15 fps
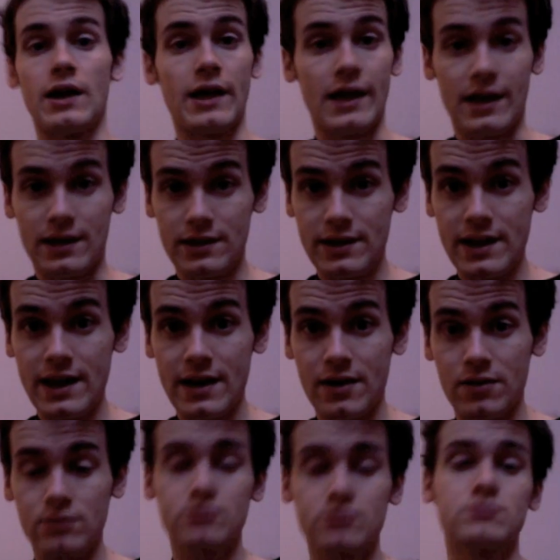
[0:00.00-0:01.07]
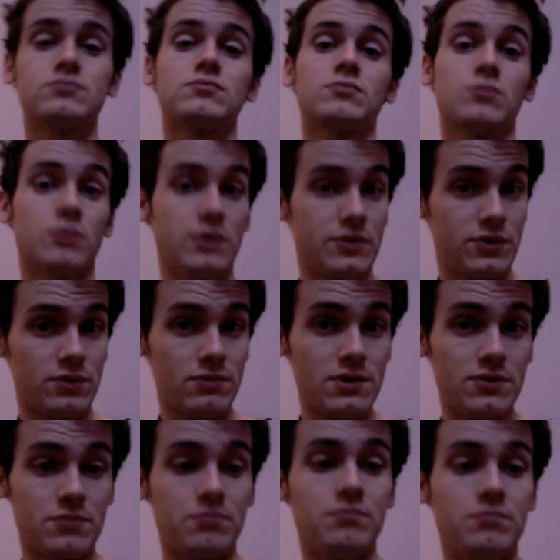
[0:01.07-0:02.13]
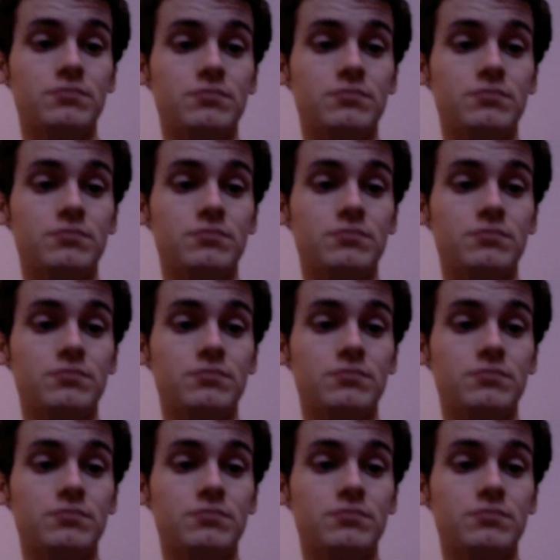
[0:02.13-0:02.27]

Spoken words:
And now, with the rhythm.